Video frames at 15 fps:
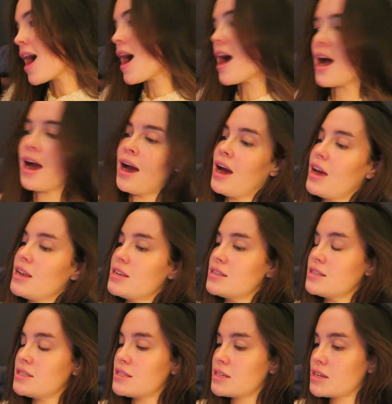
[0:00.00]

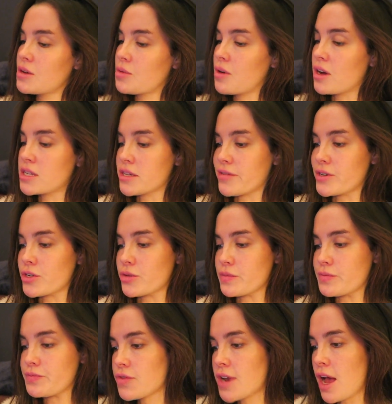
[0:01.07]
And what else have I done?
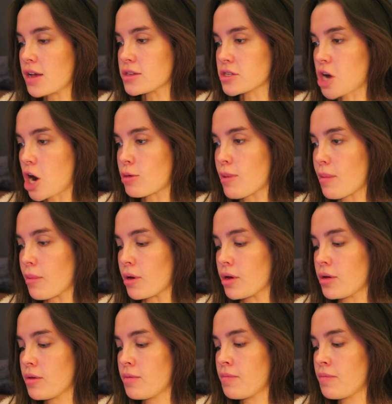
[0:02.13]
Something else, I can't remember.